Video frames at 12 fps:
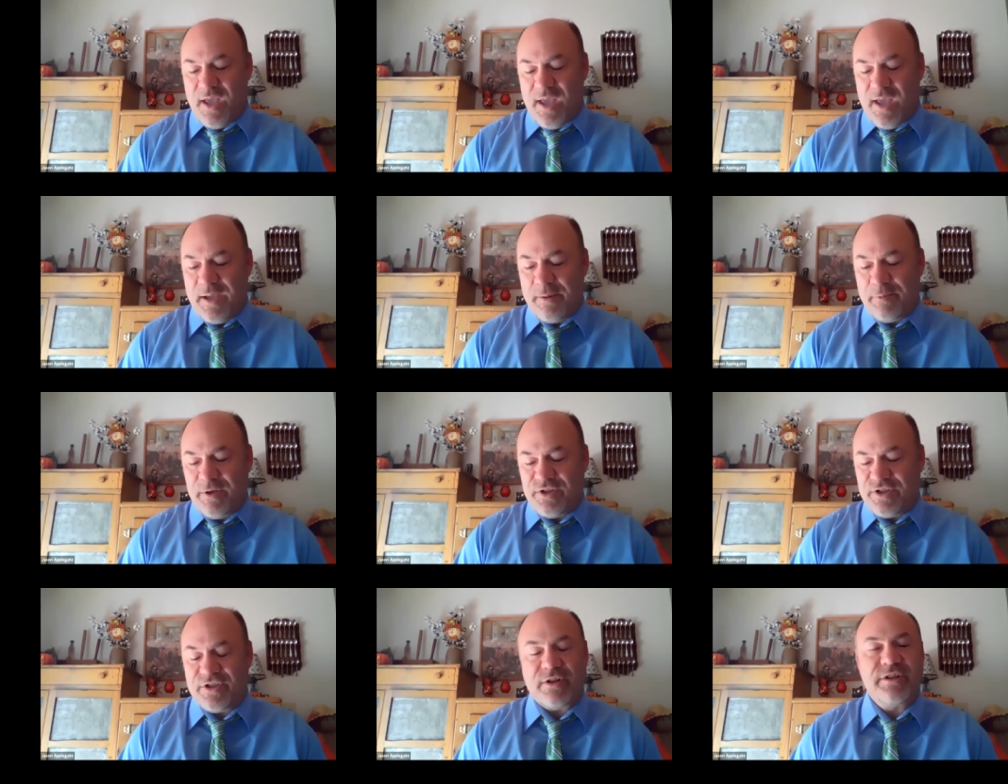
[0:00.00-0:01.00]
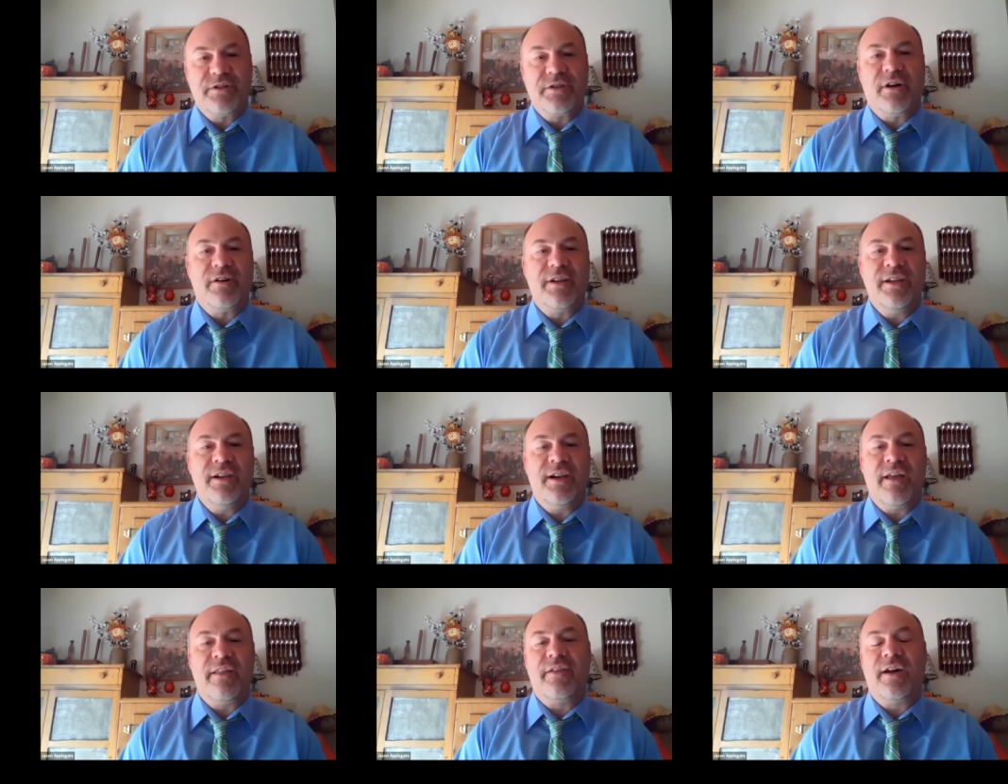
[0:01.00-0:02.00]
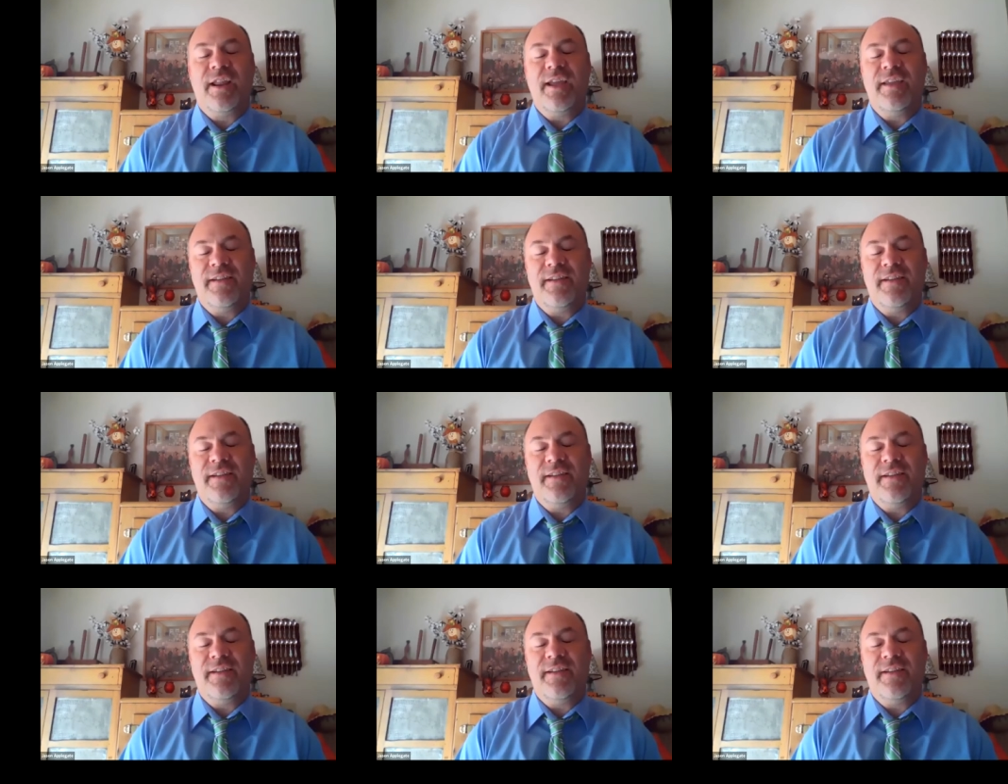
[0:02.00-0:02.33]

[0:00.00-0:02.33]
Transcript: and we just started talking and i thought hey